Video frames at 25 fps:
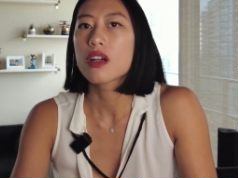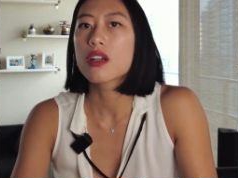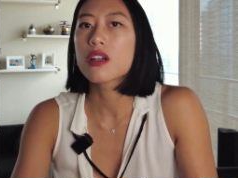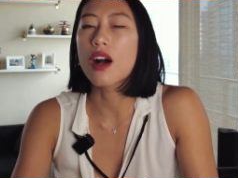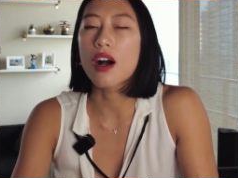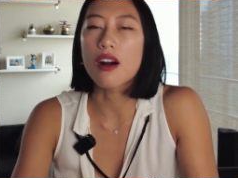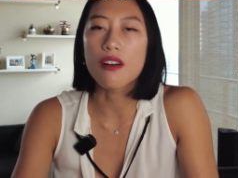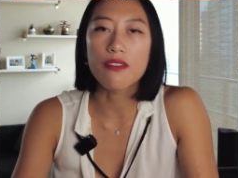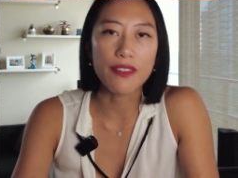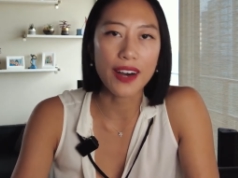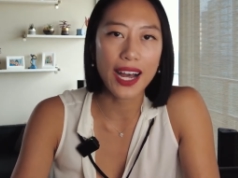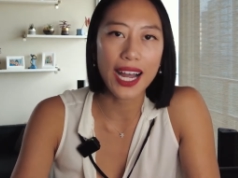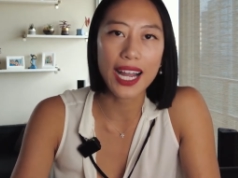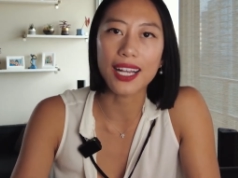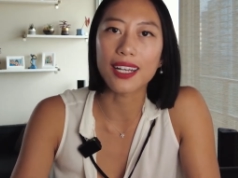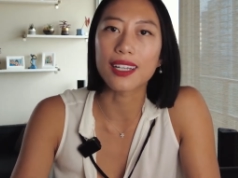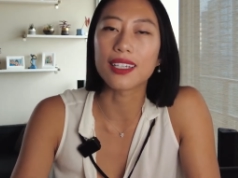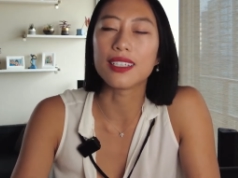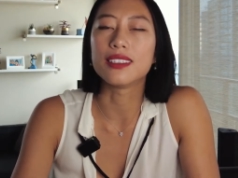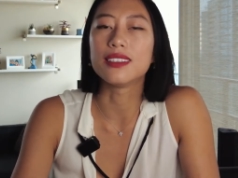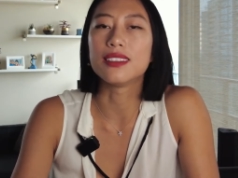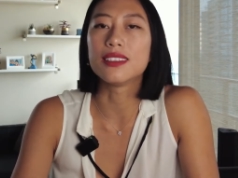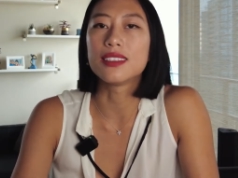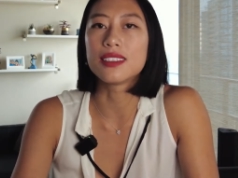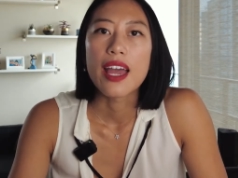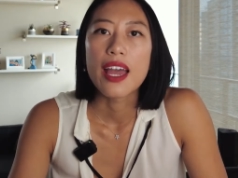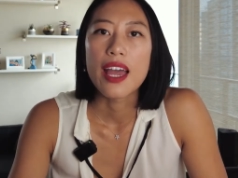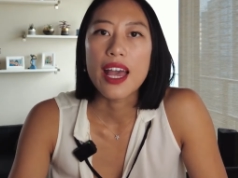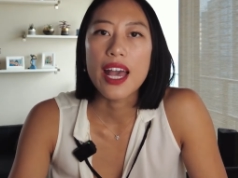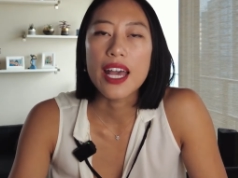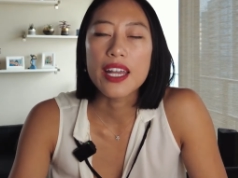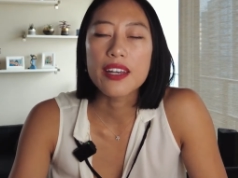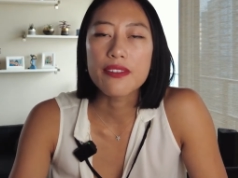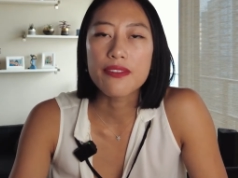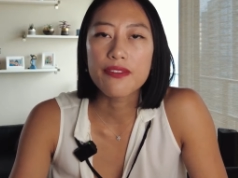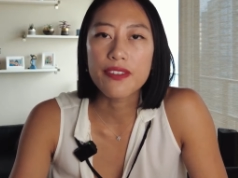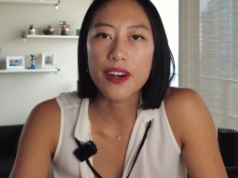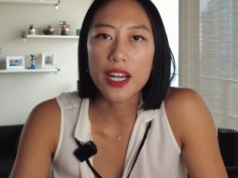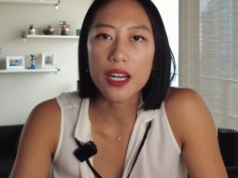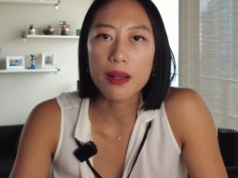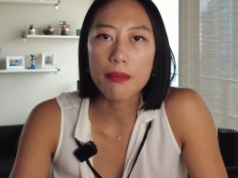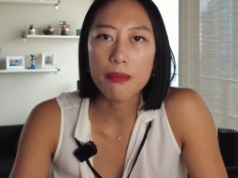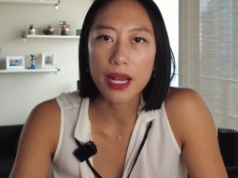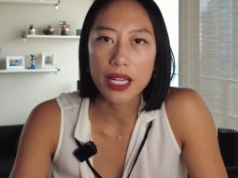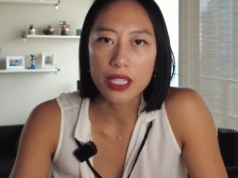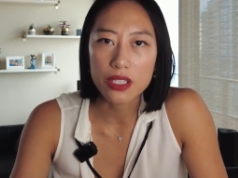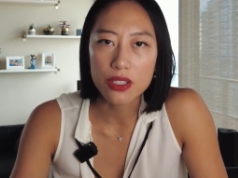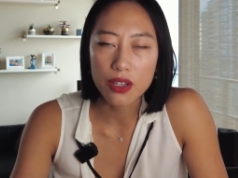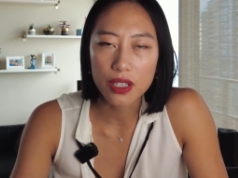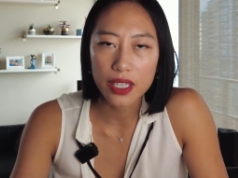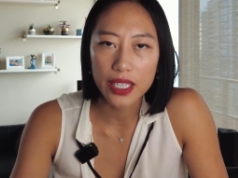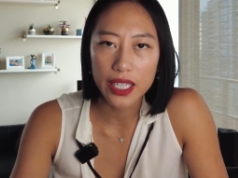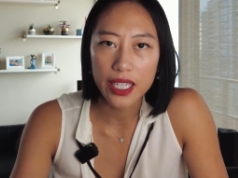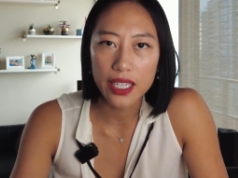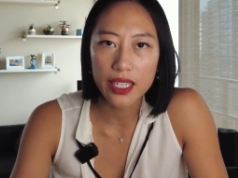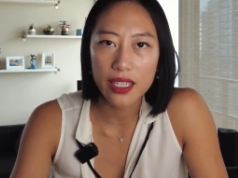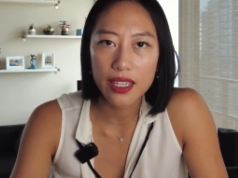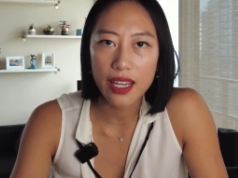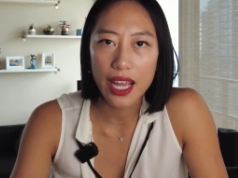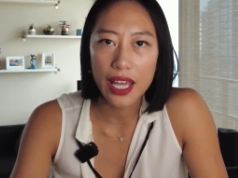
gun violence. And fundamentally,